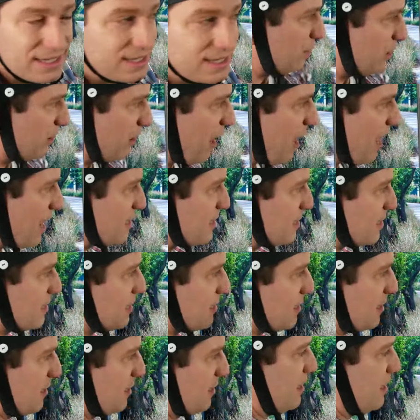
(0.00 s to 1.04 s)

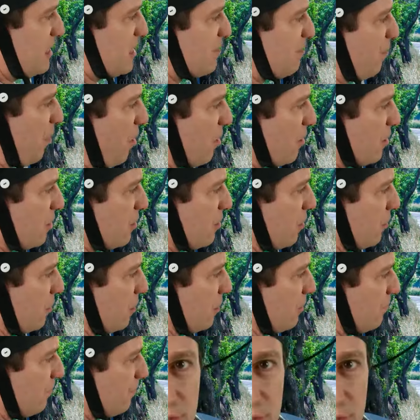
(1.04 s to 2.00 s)
plus this particle,